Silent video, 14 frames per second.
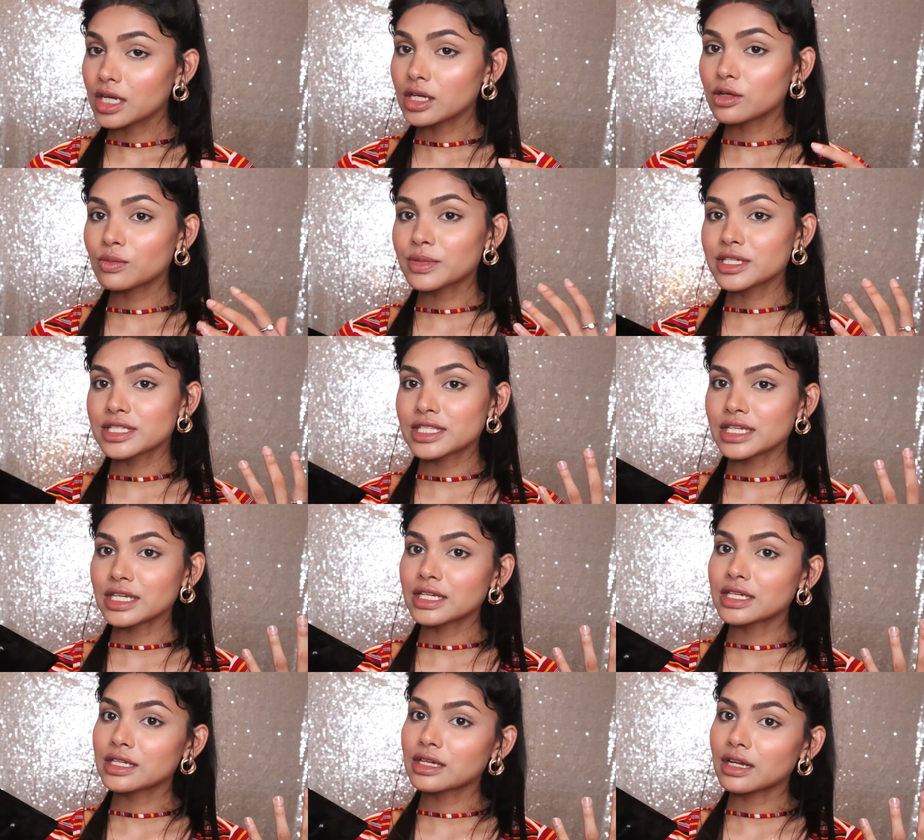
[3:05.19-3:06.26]
You'll be
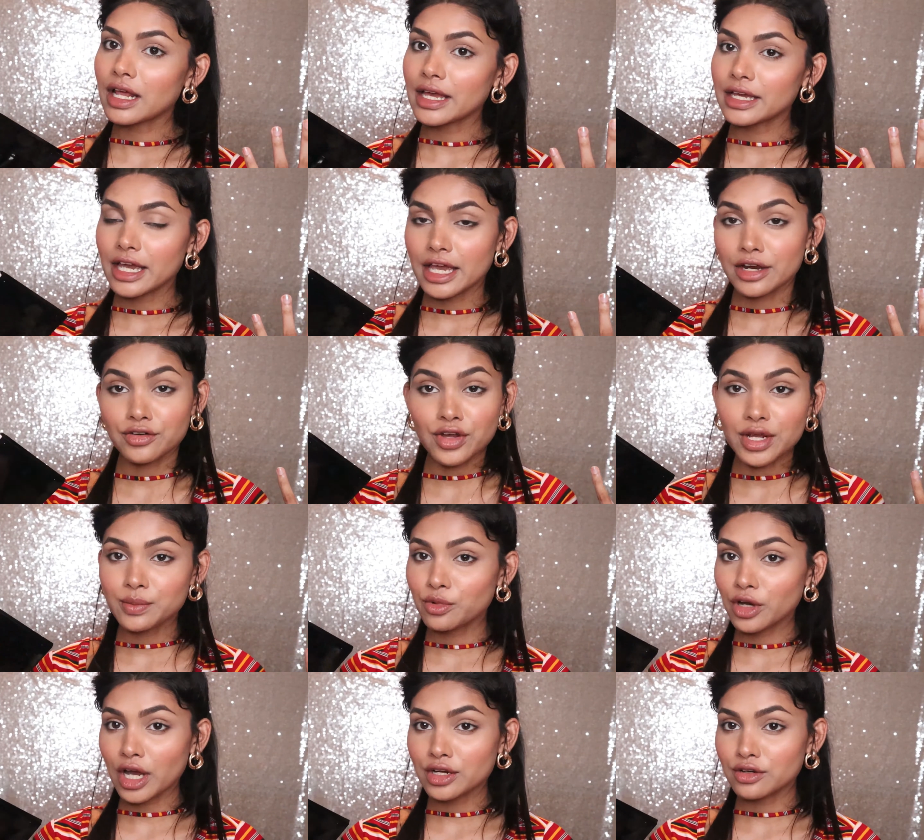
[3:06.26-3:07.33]
seeing like a
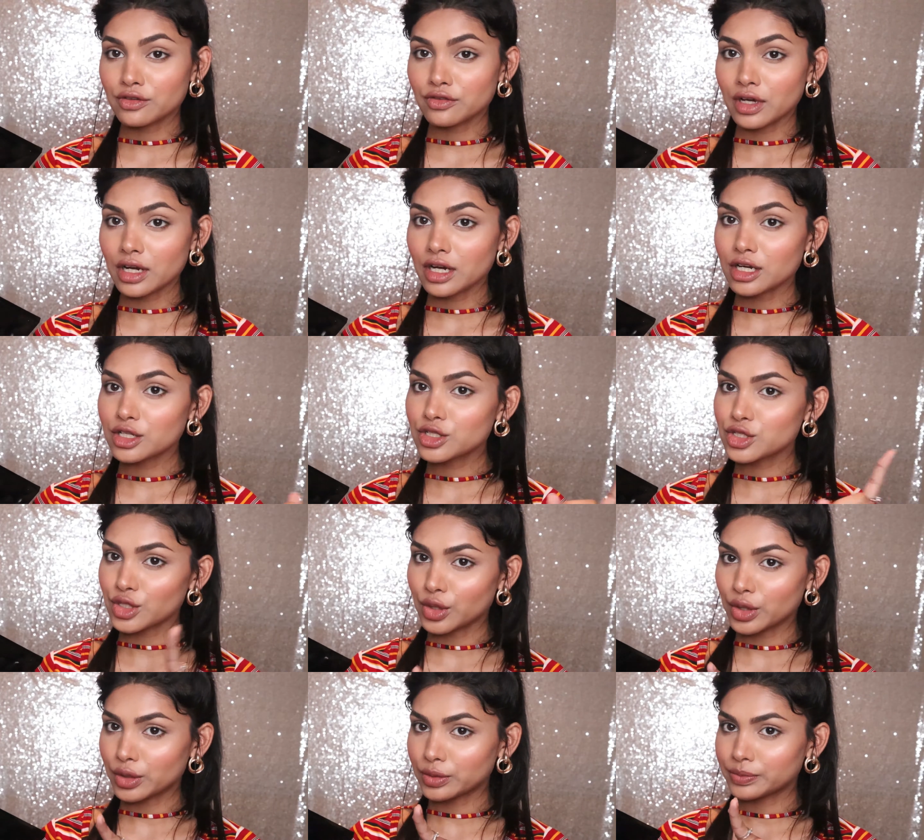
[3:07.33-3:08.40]
rainbow kind of color.
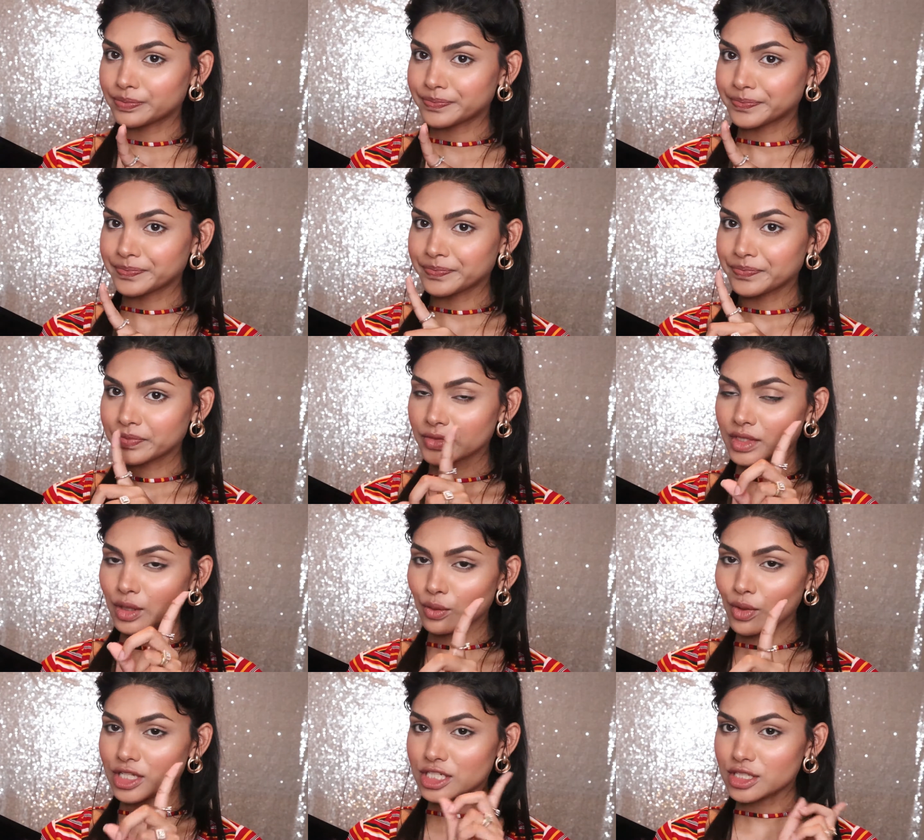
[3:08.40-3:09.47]
So
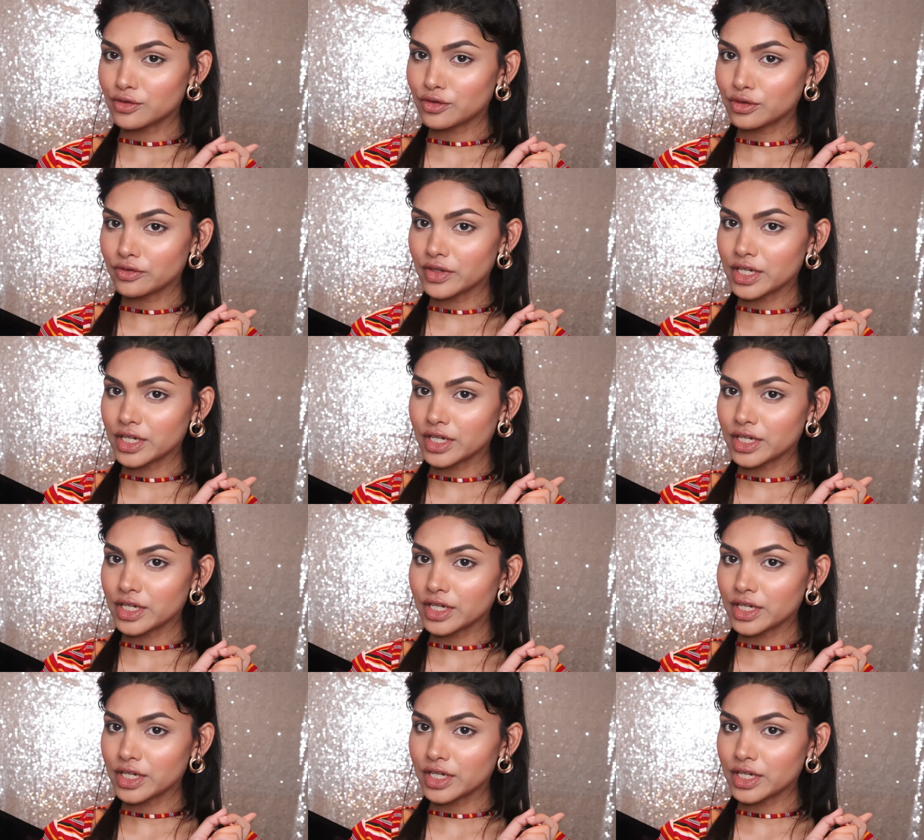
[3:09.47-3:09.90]
watch the full